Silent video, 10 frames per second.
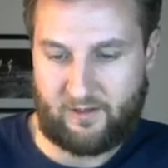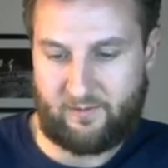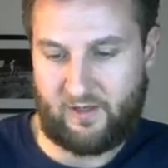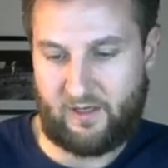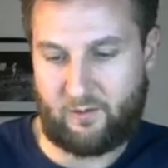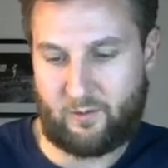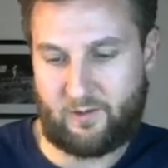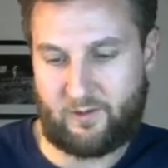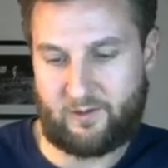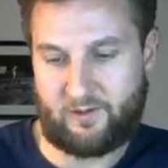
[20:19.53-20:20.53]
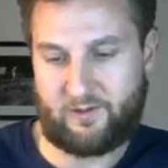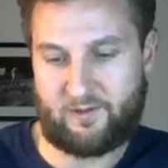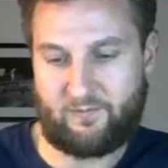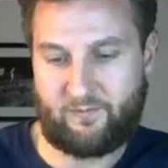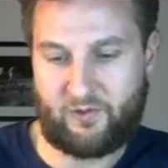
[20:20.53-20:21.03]
equal
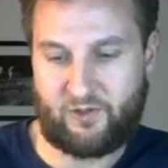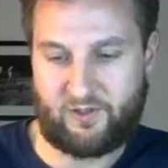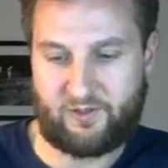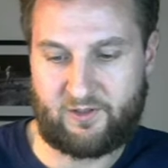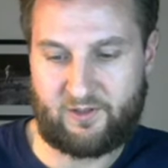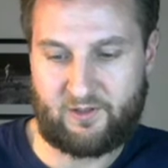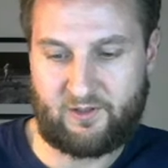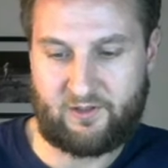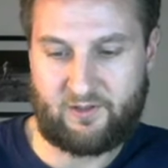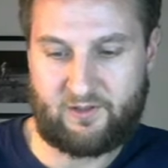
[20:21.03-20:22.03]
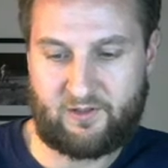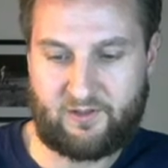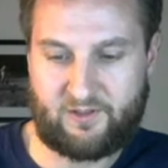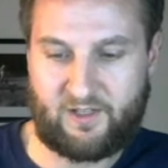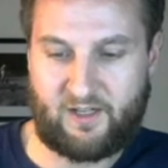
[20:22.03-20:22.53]
just
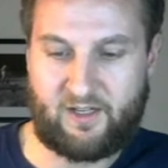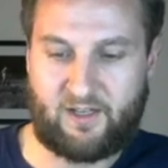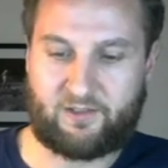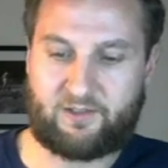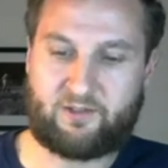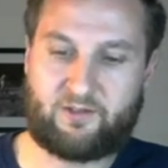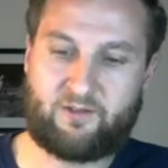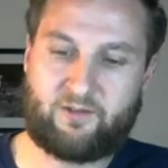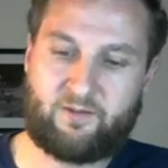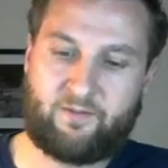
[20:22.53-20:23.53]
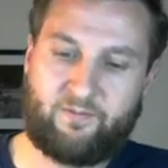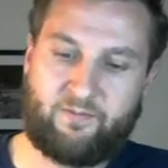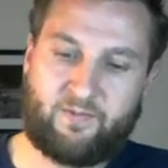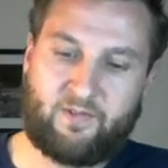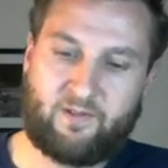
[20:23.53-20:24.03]
sine x.
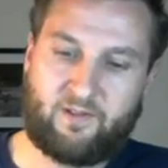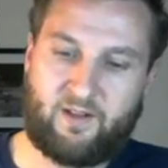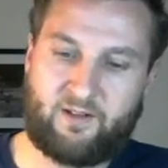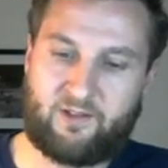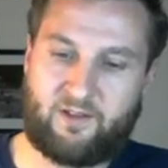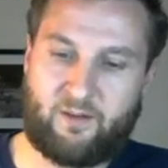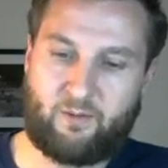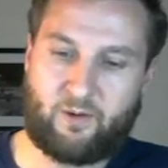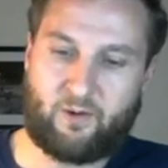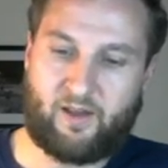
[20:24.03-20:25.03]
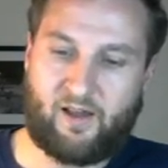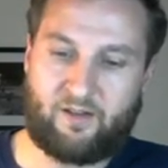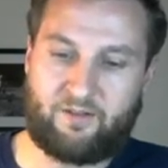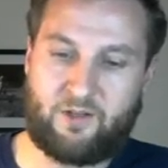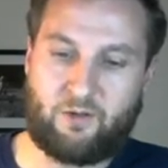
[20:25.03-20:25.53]
And so then we're going to
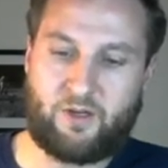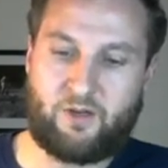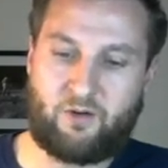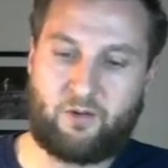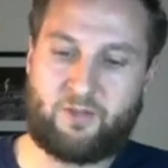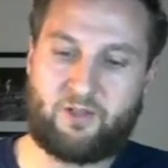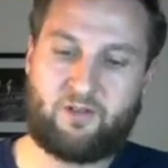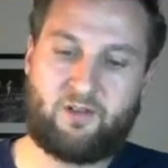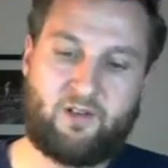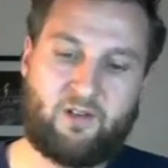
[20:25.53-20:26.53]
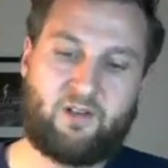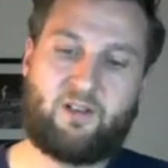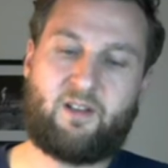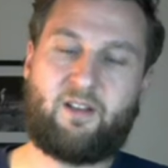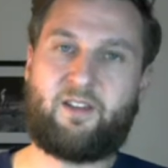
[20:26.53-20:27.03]
have u cubed.
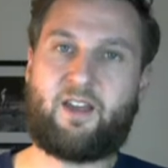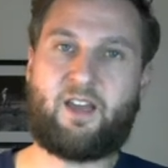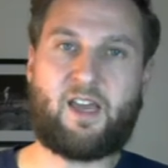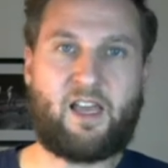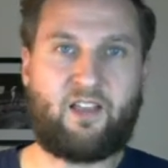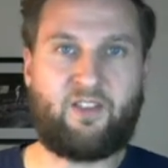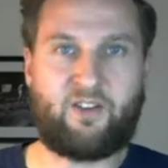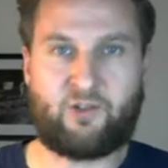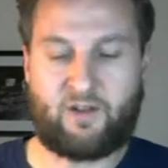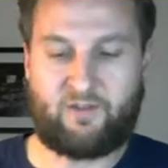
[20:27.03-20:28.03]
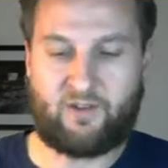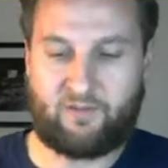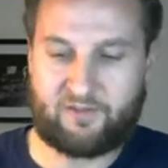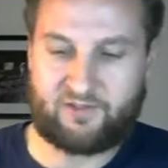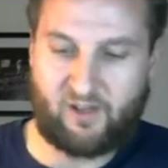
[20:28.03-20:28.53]
And thinking ahead, the derivative
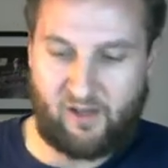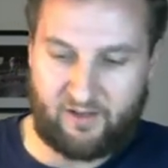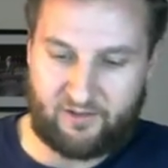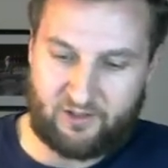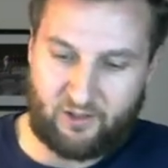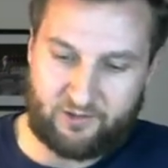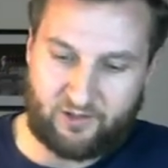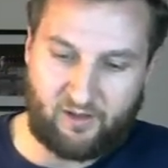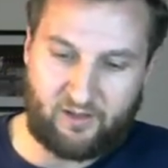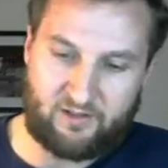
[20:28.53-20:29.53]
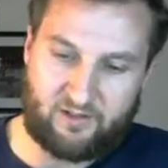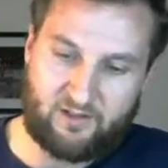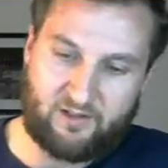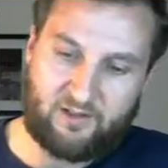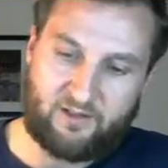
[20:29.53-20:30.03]
of sine is cosine.
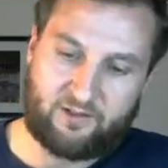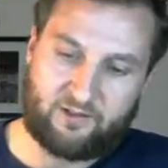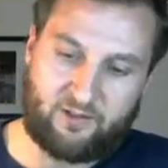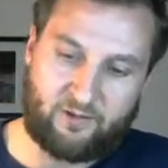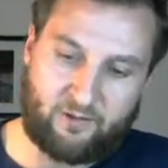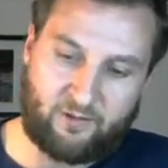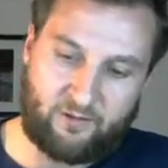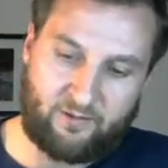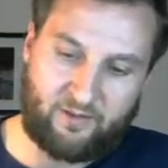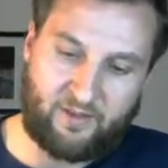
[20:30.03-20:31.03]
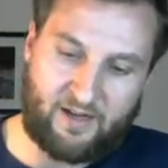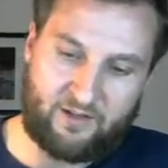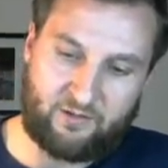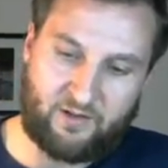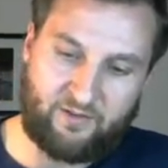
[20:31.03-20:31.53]
So that
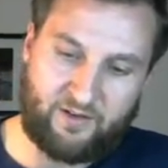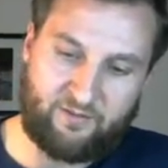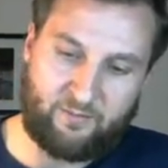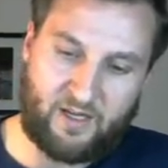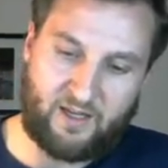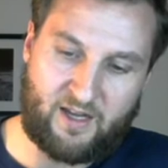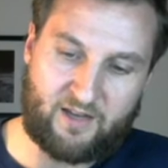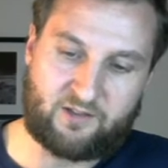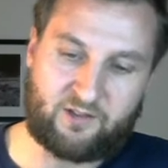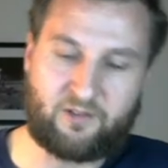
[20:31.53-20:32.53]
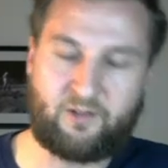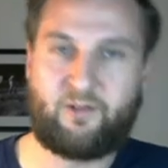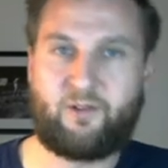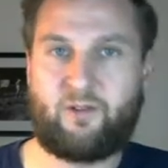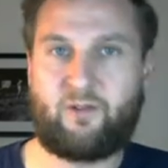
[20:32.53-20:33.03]
derivative may cancel
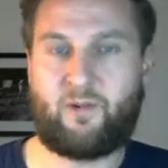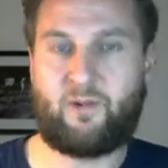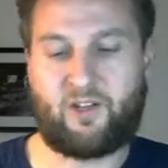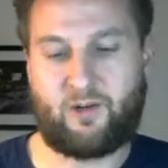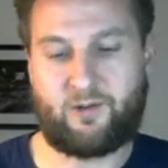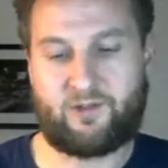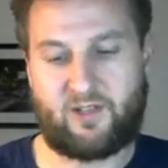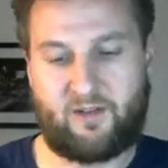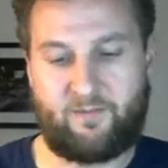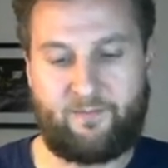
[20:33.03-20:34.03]
with the cosine.